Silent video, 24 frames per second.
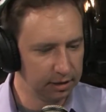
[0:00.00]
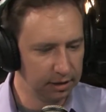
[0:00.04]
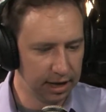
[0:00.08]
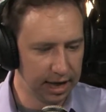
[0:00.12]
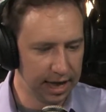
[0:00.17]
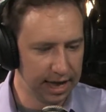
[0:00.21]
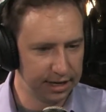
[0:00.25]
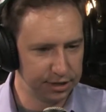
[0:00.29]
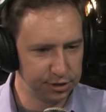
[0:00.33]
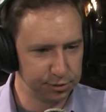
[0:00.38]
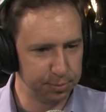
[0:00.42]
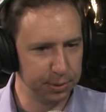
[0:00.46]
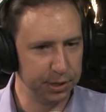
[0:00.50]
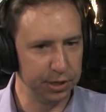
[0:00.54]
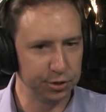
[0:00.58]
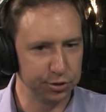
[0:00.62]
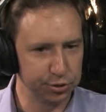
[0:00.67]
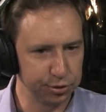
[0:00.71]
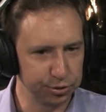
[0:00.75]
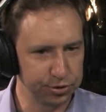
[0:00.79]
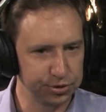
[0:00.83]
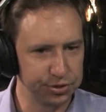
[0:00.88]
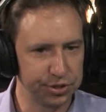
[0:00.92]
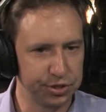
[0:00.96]
a
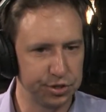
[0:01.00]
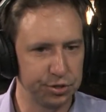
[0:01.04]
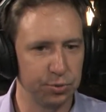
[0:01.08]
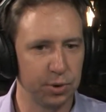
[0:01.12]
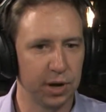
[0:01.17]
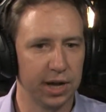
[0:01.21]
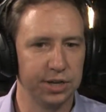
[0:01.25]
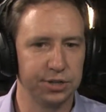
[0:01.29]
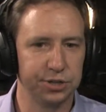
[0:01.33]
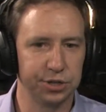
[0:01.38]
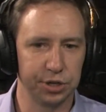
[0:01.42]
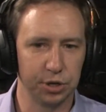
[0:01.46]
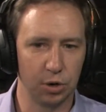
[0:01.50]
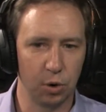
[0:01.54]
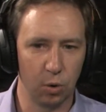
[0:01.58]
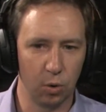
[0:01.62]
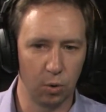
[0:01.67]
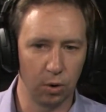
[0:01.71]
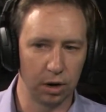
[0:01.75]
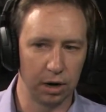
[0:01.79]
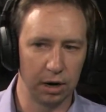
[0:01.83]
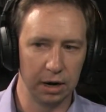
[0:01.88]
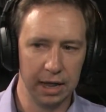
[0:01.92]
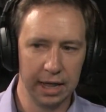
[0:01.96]
spiritual situation,
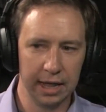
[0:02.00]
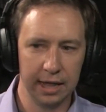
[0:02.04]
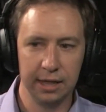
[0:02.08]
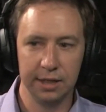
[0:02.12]
or